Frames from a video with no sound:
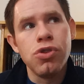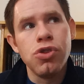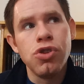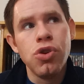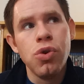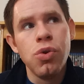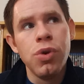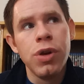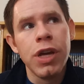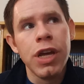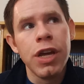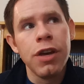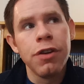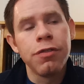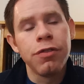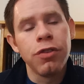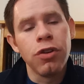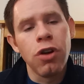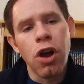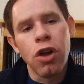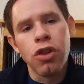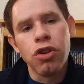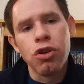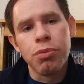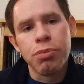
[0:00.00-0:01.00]
doing it
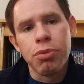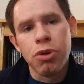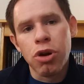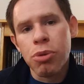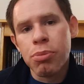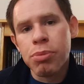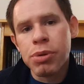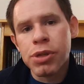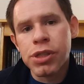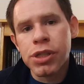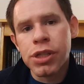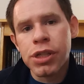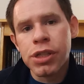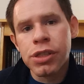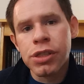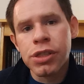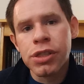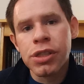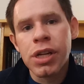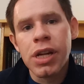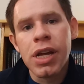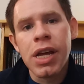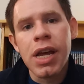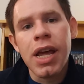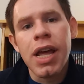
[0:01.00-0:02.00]
for other
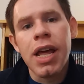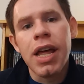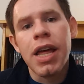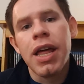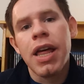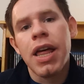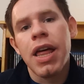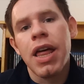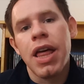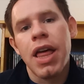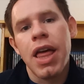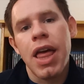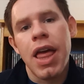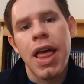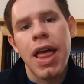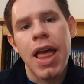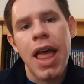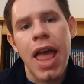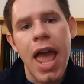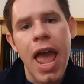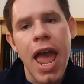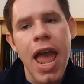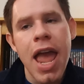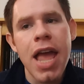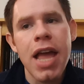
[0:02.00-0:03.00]
purposes?
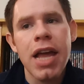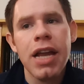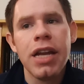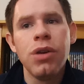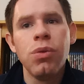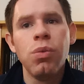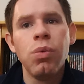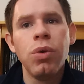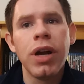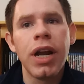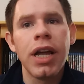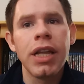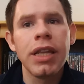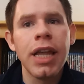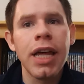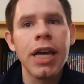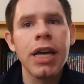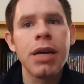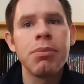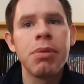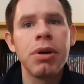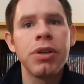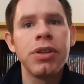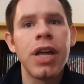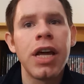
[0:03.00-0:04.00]
And what I like
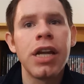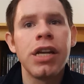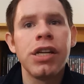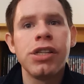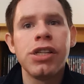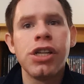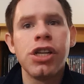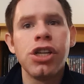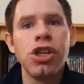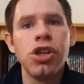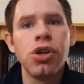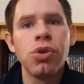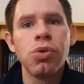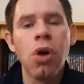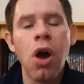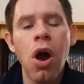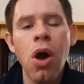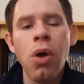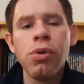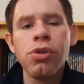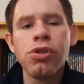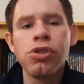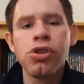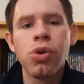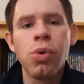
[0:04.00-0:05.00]
about that is that you're
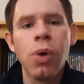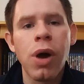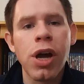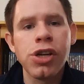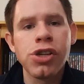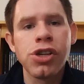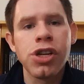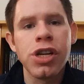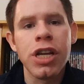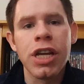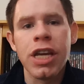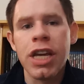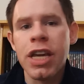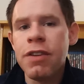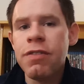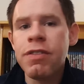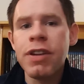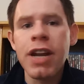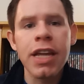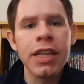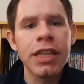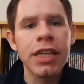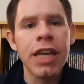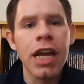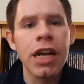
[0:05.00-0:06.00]
always questioning. Even
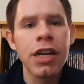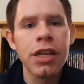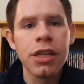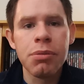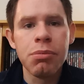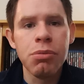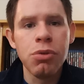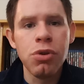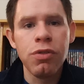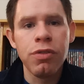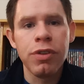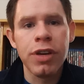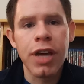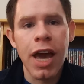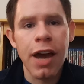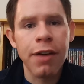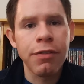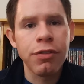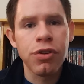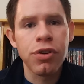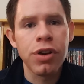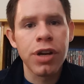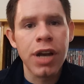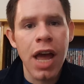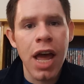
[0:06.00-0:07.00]
at the end of the movie,
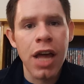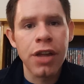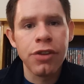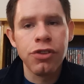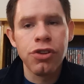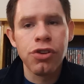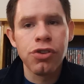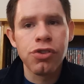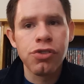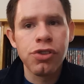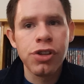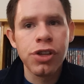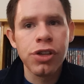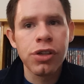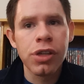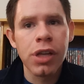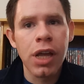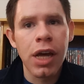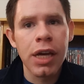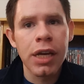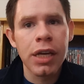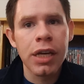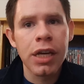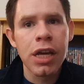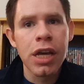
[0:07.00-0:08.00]
after it ends, you're still
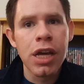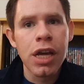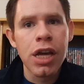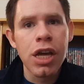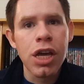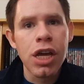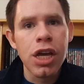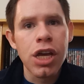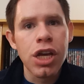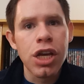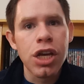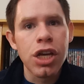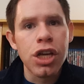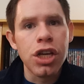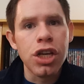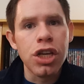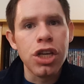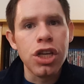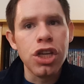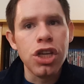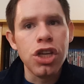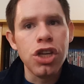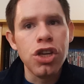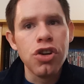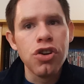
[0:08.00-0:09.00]
like,
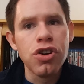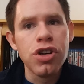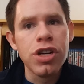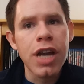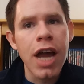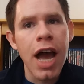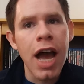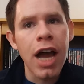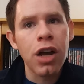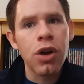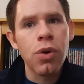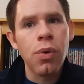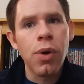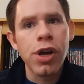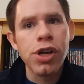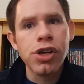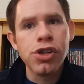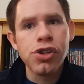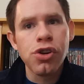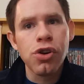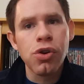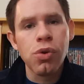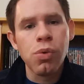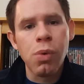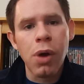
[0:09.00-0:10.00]
you're not quite
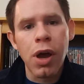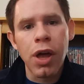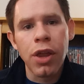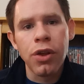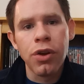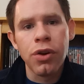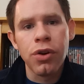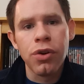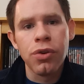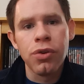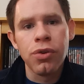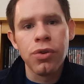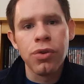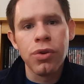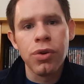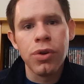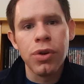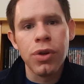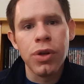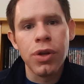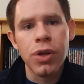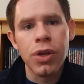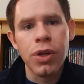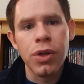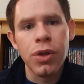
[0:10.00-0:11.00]
sure whether
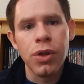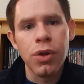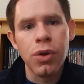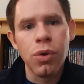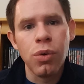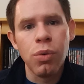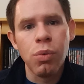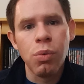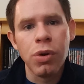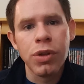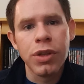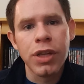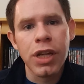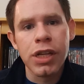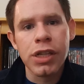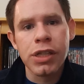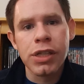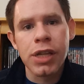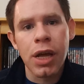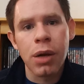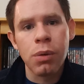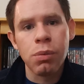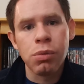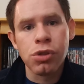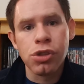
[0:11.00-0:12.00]
what they
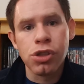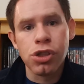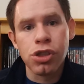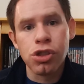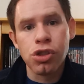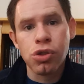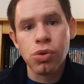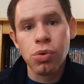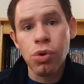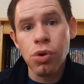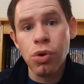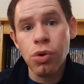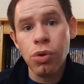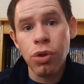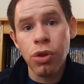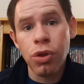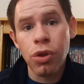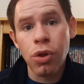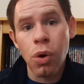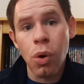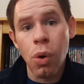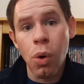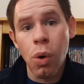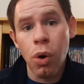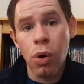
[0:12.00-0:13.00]
said was the truth
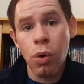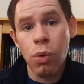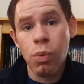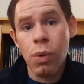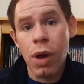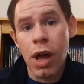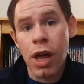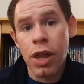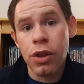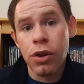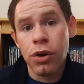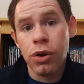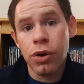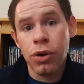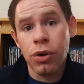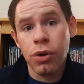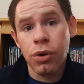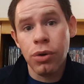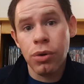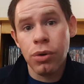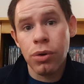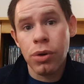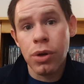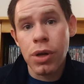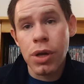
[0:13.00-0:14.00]
or
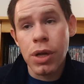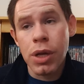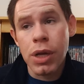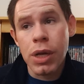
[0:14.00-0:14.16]
whether